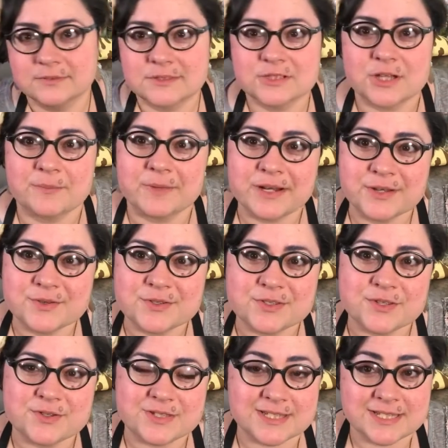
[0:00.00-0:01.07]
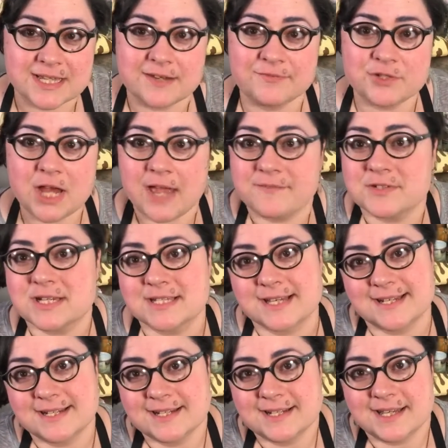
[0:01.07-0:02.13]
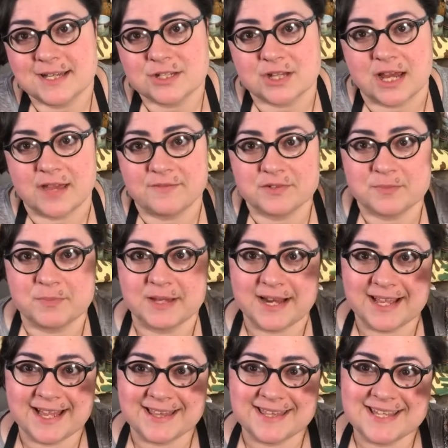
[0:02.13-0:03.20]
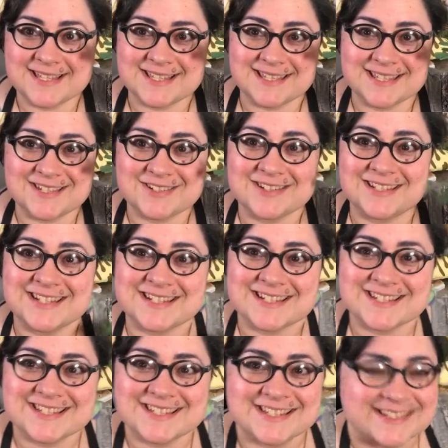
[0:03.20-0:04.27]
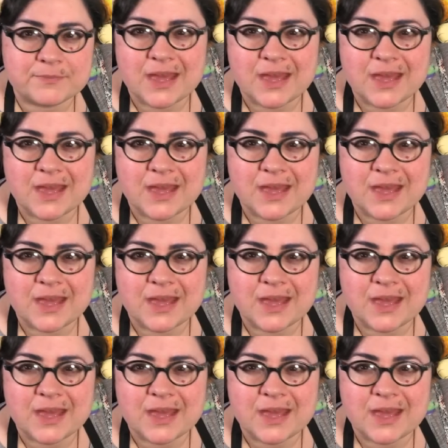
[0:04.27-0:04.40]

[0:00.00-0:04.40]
So I'm gonna use those instead of chives because I didn't get chives, but I got these and these are delicious.